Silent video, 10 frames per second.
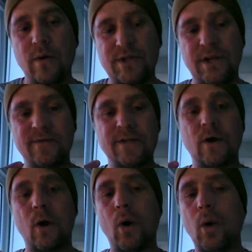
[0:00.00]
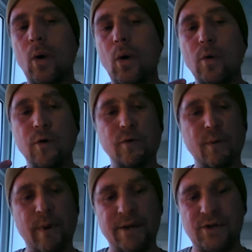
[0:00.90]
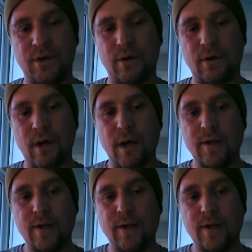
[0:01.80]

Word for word: which gives it a whole new dimension.